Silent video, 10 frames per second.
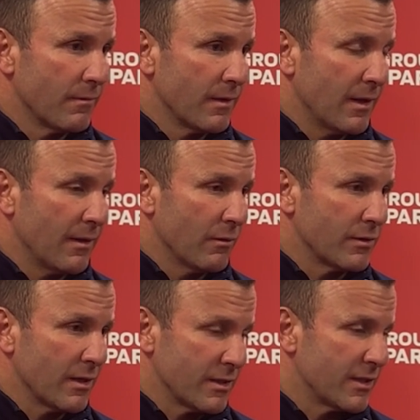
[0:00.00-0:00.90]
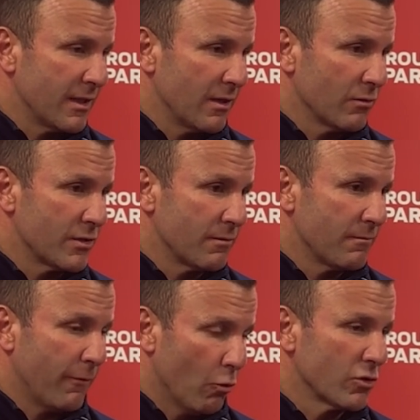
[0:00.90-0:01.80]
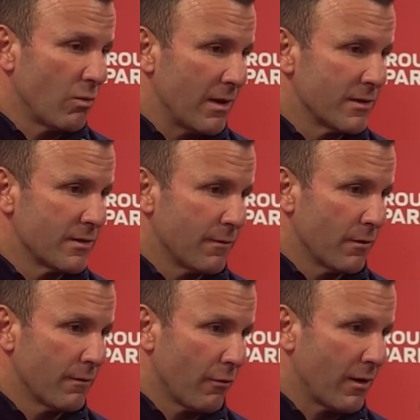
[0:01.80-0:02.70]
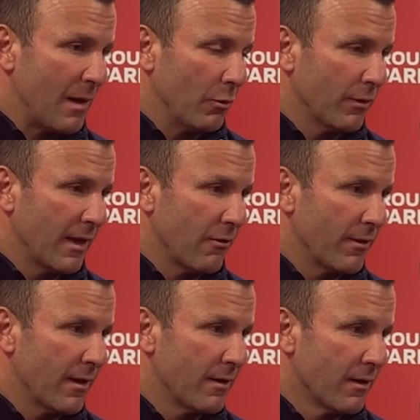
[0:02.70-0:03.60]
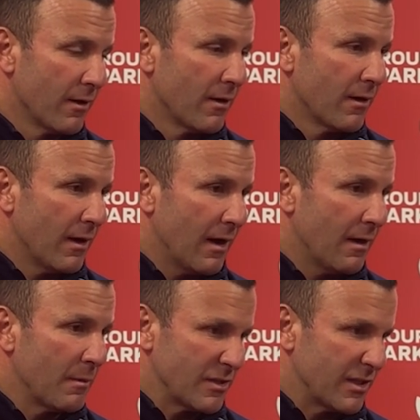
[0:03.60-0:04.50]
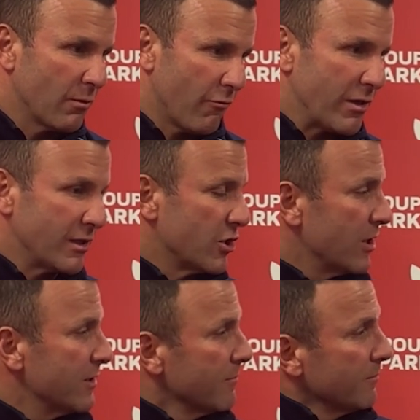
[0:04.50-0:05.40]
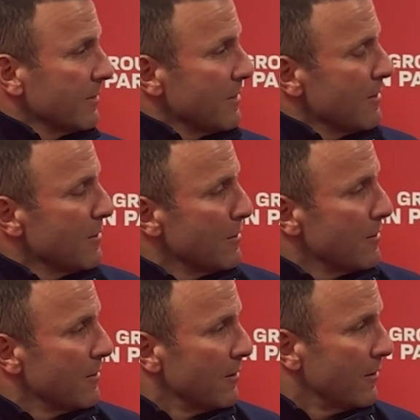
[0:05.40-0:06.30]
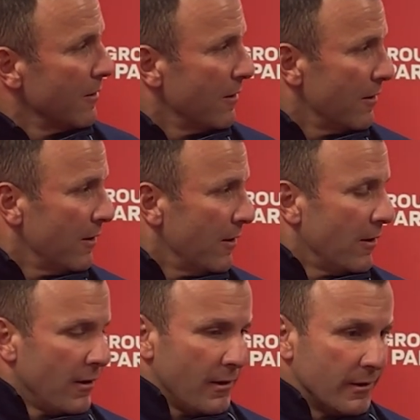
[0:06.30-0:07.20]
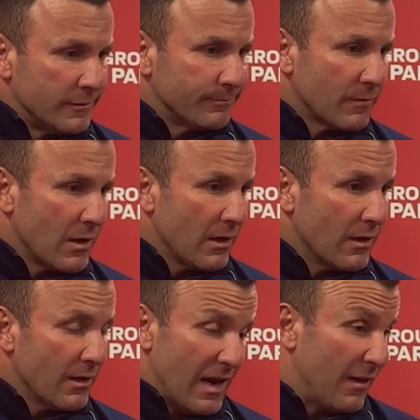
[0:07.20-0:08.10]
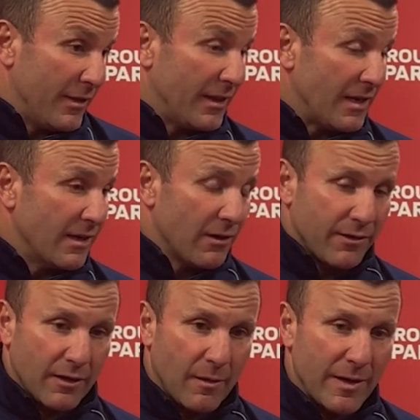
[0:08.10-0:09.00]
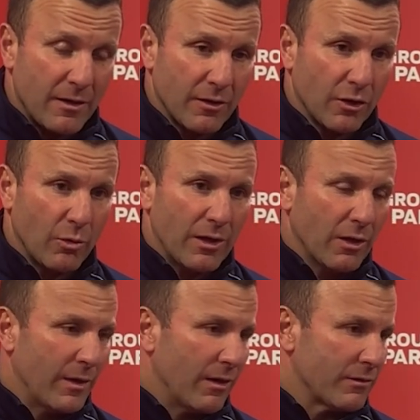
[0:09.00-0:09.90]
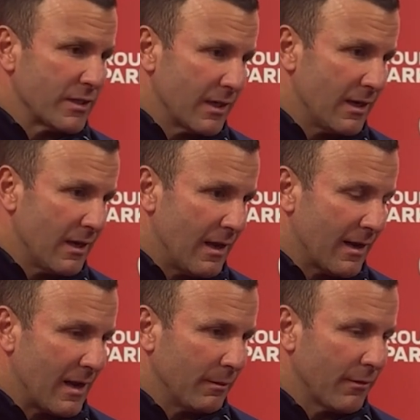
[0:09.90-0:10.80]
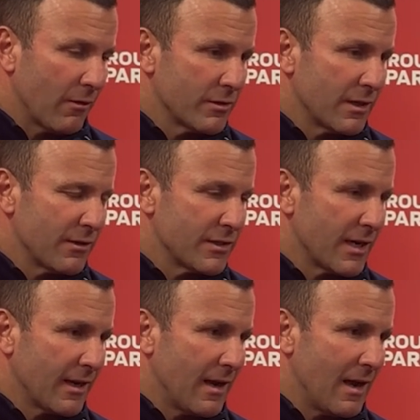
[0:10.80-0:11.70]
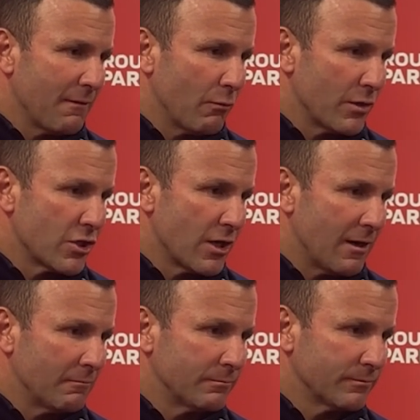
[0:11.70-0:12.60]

there, as I said there was some forced ones for, for a couple there, and then um, as I said we rested Jez. Did they take their opportunity? Yeah, I think they did. I think I mean Louis Louis obviously had a couple of errors there in the second half, which. Um,